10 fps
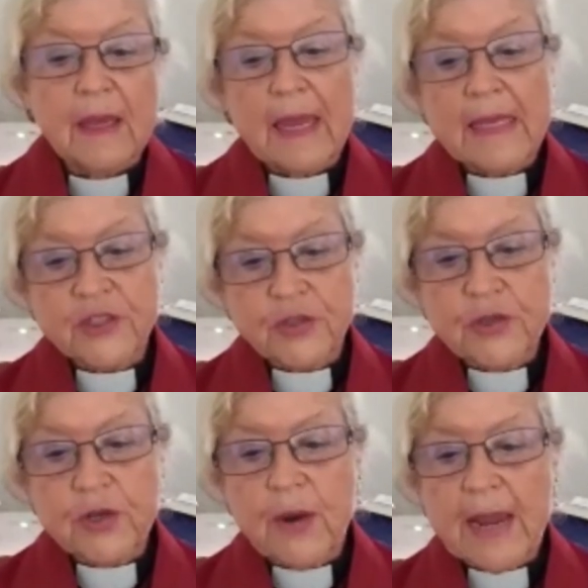As you
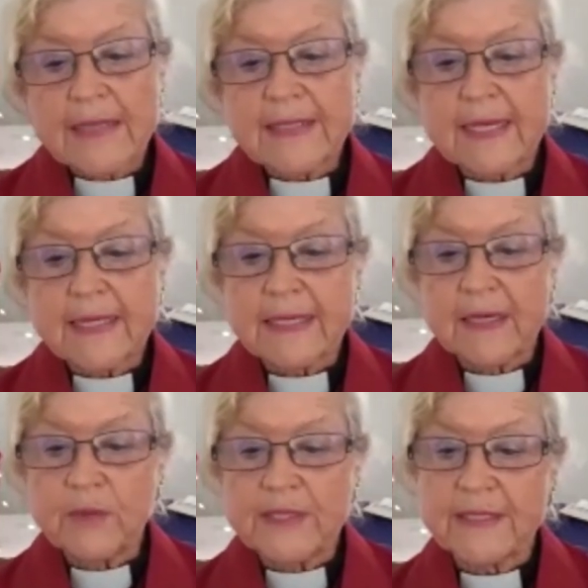know, Anzac Day
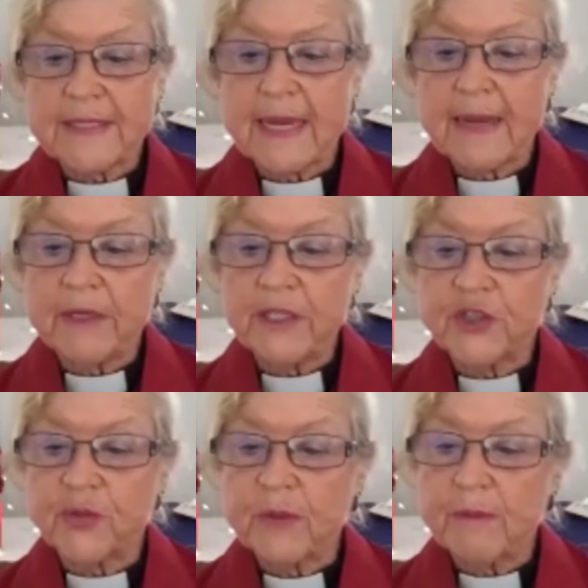was established
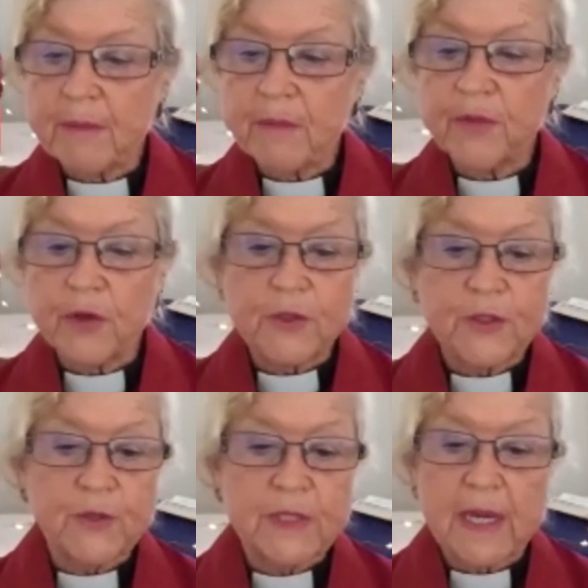to remember those
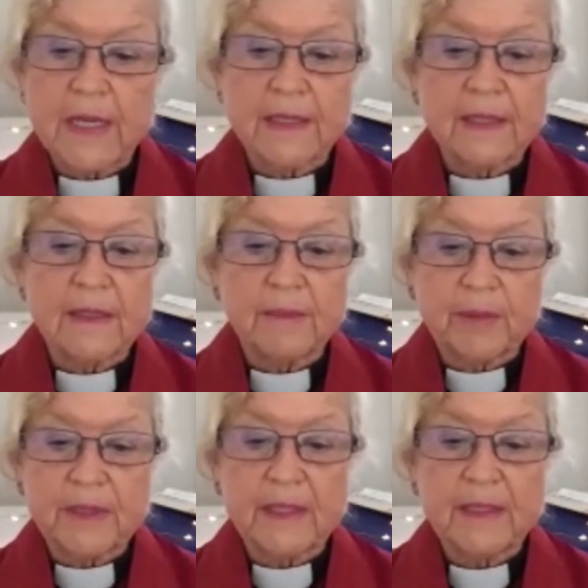who died at
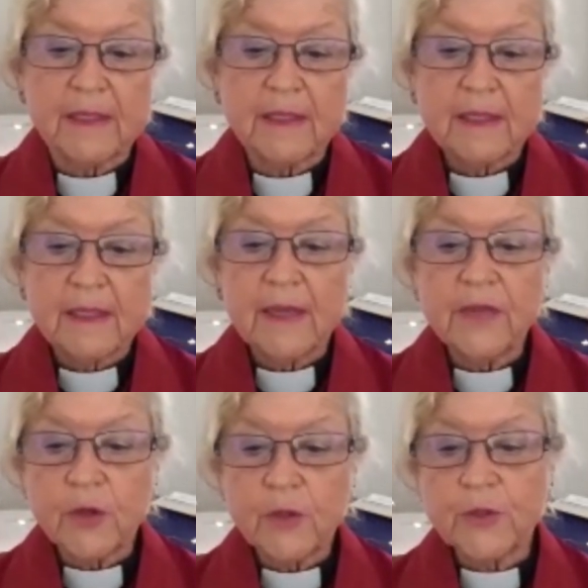Gallipoli and
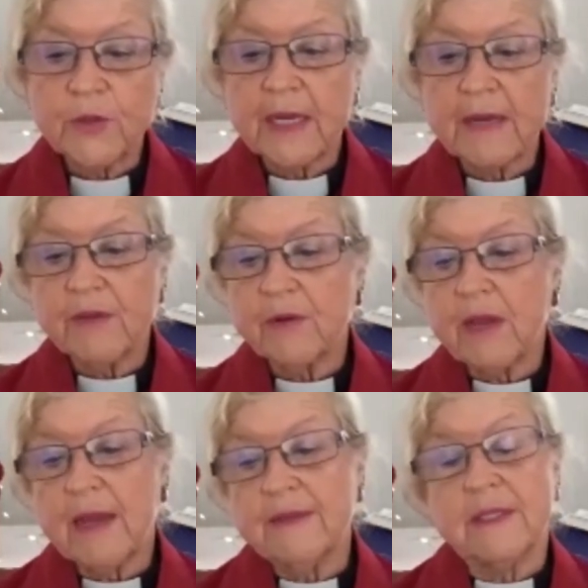those who gave their
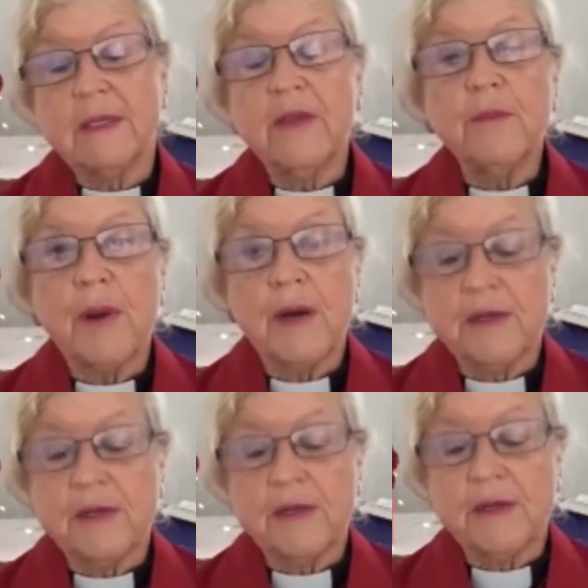lives in other
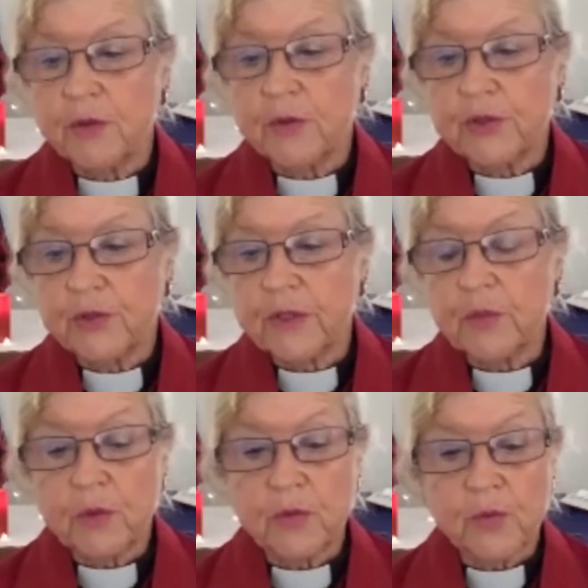parts of the world during
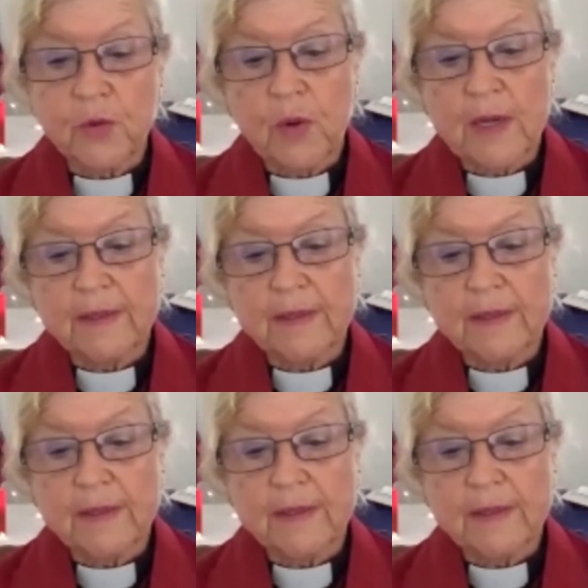World War I.